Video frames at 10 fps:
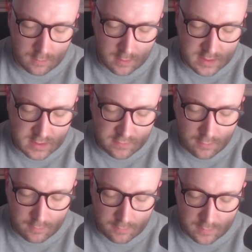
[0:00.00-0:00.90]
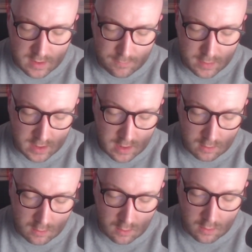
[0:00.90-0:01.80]
this is from the
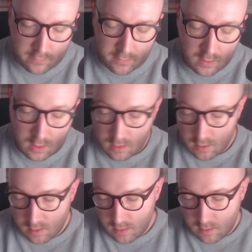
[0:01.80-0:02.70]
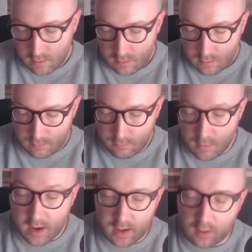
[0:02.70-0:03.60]
beginning of
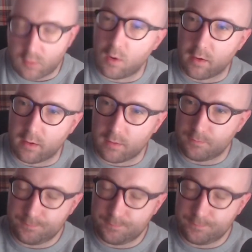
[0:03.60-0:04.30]
my aquarium.